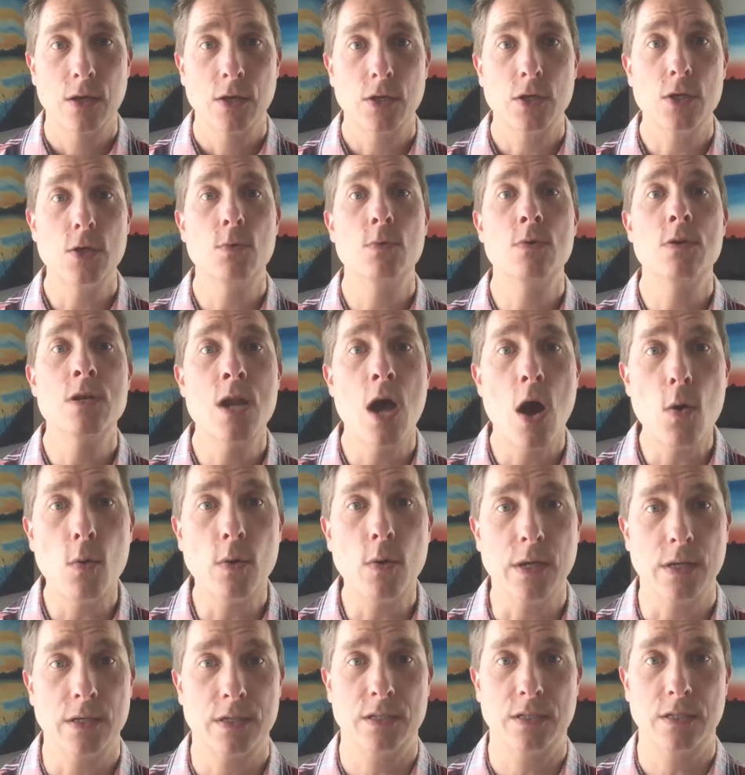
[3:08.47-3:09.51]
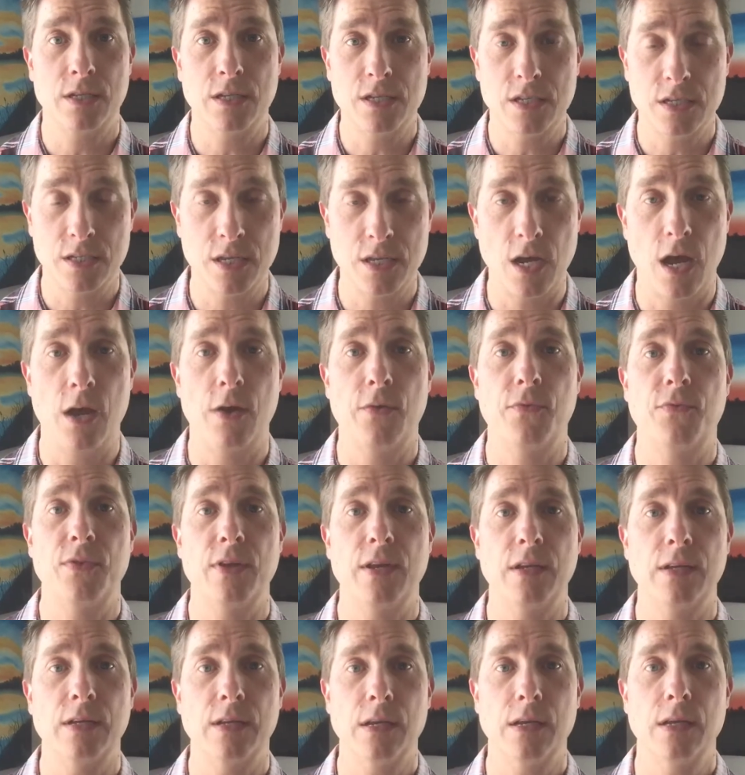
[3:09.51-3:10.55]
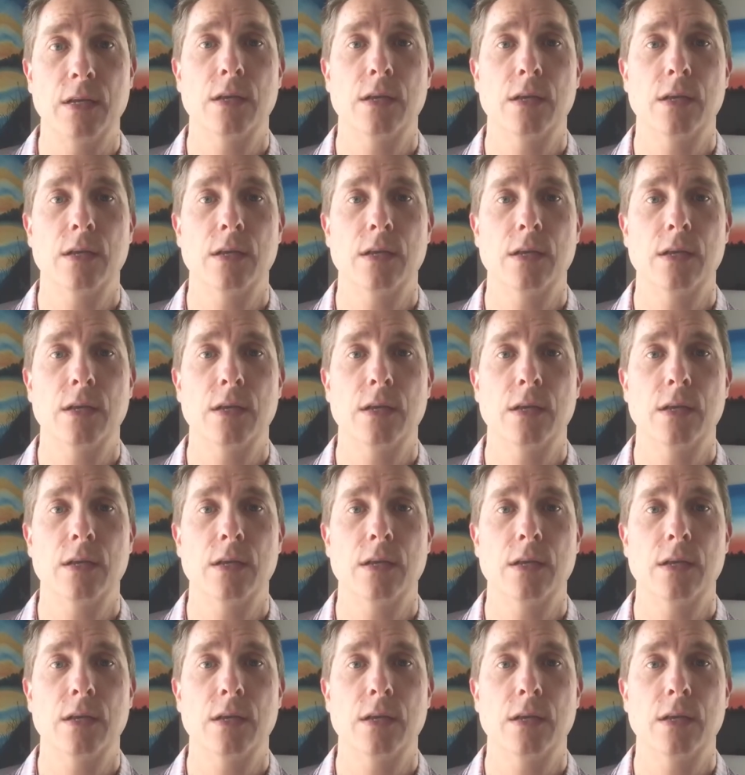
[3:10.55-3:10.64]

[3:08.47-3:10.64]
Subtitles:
you notice the stuff that